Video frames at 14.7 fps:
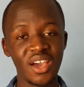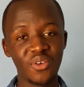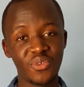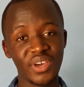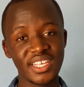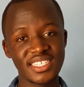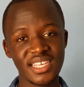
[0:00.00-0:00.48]

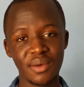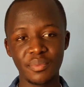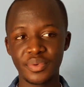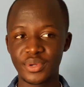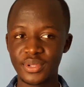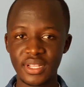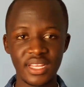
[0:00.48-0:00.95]
For
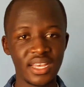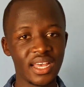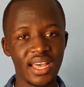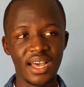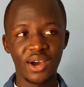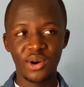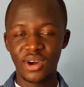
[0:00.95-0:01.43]
example,
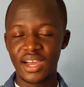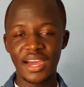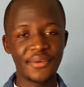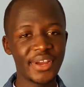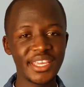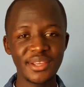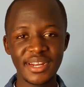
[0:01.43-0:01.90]

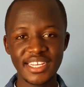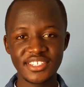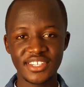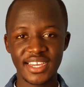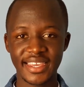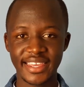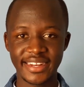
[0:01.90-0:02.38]
a regular
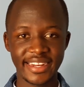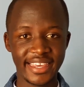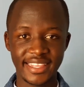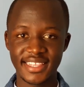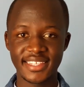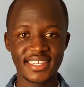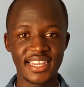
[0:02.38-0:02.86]
jacket
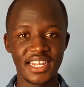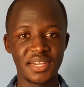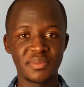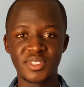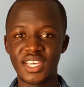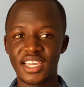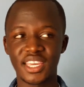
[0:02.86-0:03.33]
like this
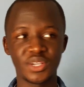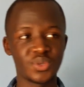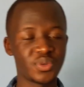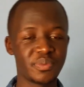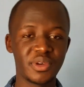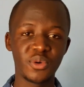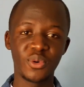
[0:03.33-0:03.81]
denim jacket
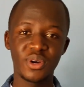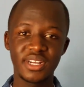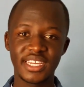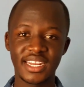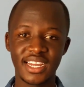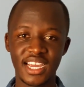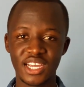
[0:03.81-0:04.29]
would be worn
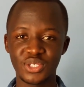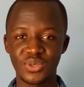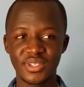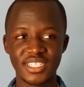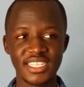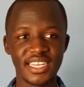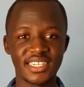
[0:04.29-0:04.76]
in
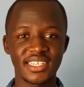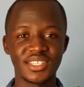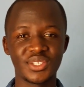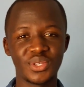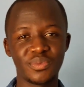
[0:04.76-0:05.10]
casual settings.